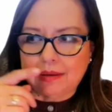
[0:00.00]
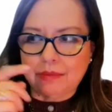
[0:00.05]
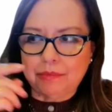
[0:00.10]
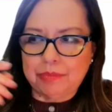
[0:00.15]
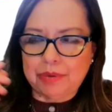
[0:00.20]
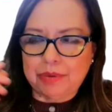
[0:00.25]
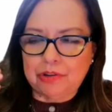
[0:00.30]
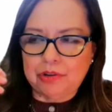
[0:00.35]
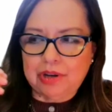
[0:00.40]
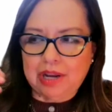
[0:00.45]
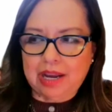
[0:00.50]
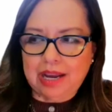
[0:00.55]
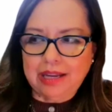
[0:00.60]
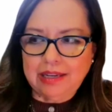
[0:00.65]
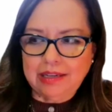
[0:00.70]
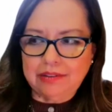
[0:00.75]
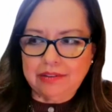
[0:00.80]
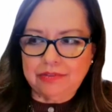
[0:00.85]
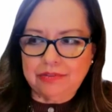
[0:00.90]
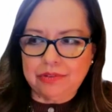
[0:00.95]
but you
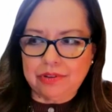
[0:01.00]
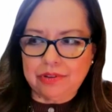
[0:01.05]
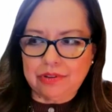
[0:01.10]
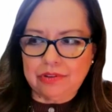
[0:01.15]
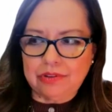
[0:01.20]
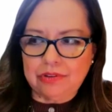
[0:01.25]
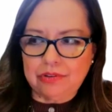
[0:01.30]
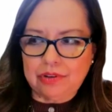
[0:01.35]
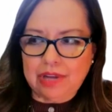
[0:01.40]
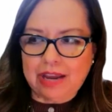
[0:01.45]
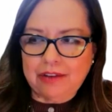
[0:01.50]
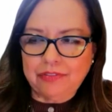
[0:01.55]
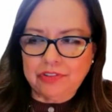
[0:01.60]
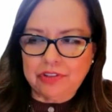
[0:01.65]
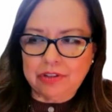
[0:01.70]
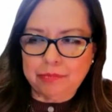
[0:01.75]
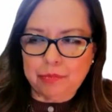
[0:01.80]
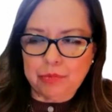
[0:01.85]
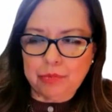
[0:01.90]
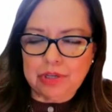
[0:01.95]
have
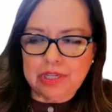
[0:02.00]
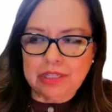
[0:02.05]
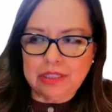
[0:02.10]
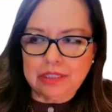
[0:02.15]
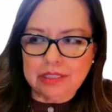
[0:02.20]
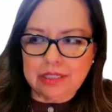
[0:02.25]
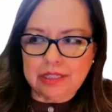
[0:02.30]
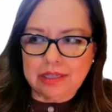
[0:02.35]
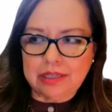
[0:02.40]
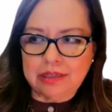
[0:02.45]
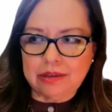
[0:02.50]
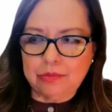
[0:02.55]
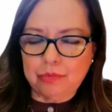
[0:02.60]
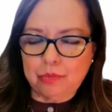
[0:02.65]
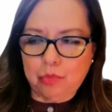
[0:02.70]
to really